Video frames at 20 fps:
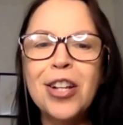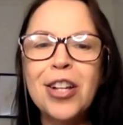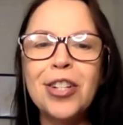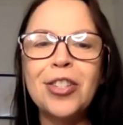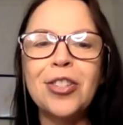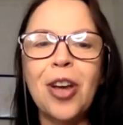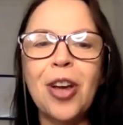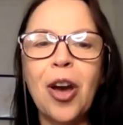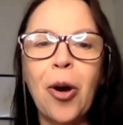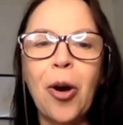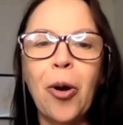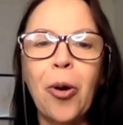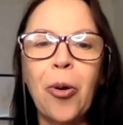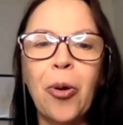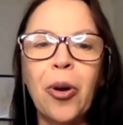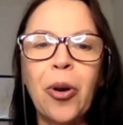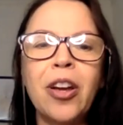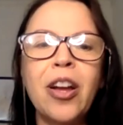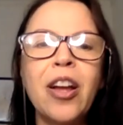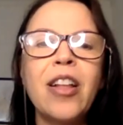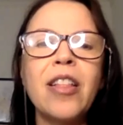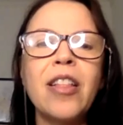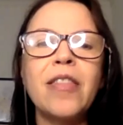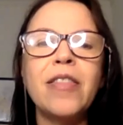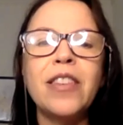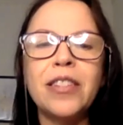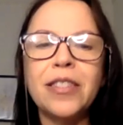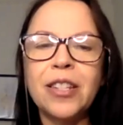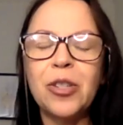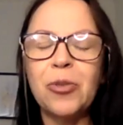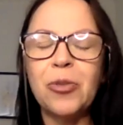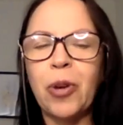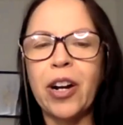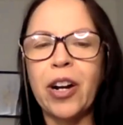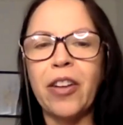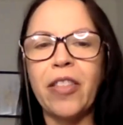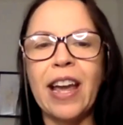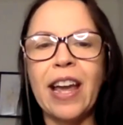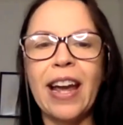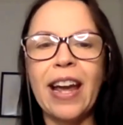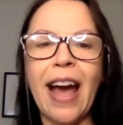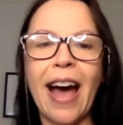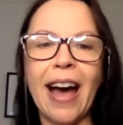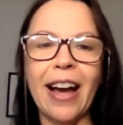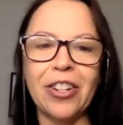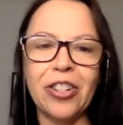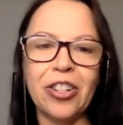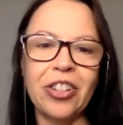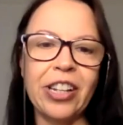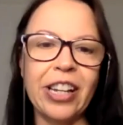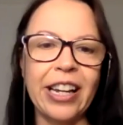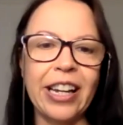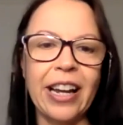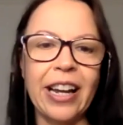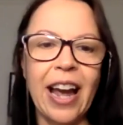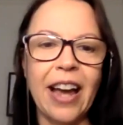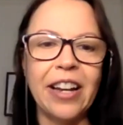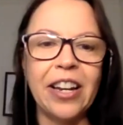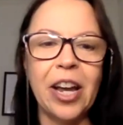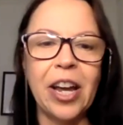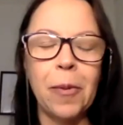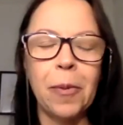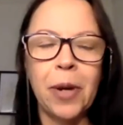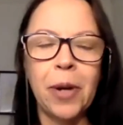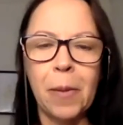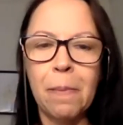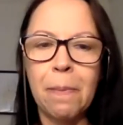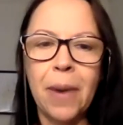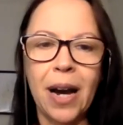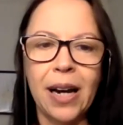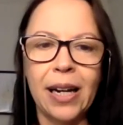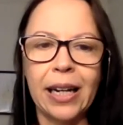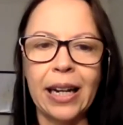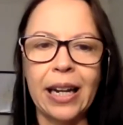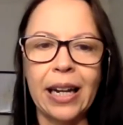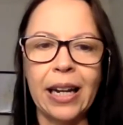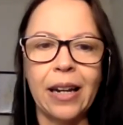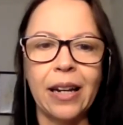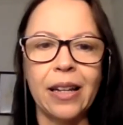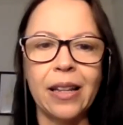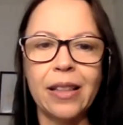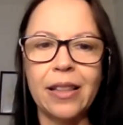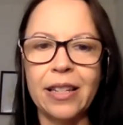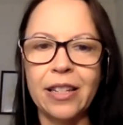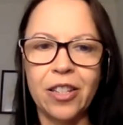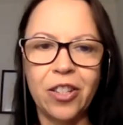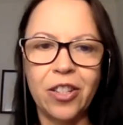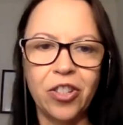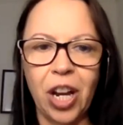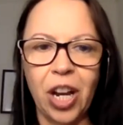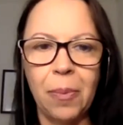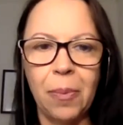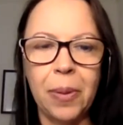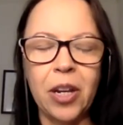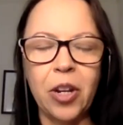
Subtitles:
So this is where they actually end up combining this J.